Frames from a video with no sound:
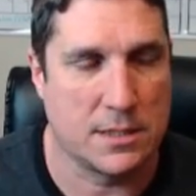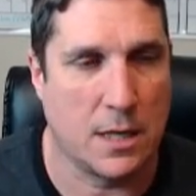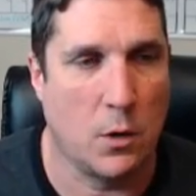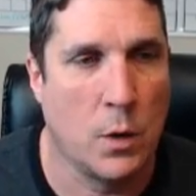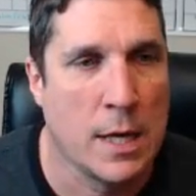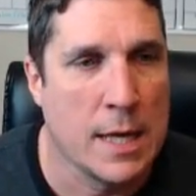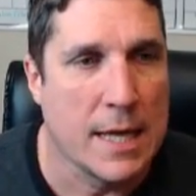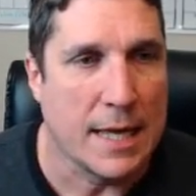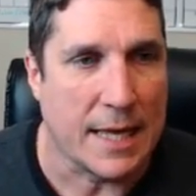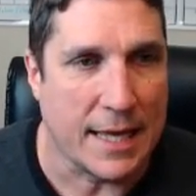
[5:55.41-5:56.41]
So
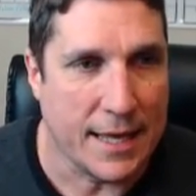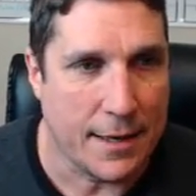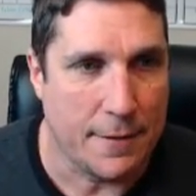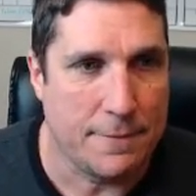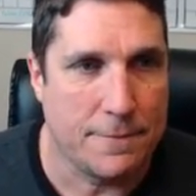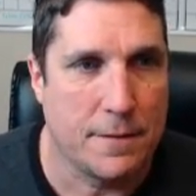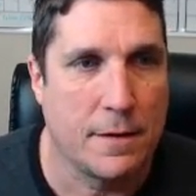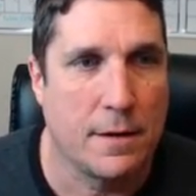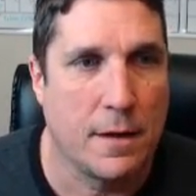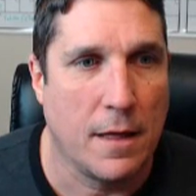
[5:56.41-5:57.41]
if
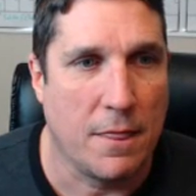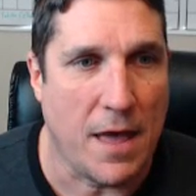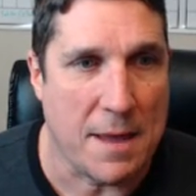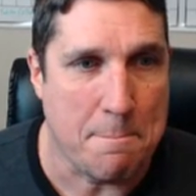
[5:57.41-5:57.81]
they